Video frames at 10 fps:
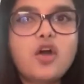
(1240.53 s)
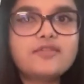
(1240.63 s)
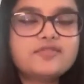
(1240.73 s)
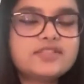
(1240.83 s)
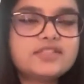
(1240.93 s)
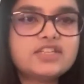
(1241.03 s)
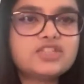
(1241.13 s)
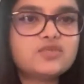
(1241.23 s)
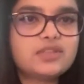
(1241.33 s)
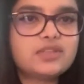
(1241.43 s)

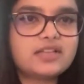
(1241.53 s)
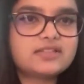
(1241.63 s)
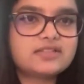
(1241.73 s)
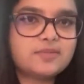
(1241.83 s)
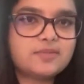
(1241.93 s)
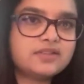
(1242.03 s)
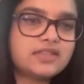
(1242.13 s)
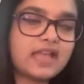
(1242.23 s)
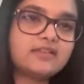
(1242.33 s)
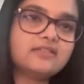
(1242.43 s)
conversation with customers
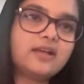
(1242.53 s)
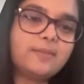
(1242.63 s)
and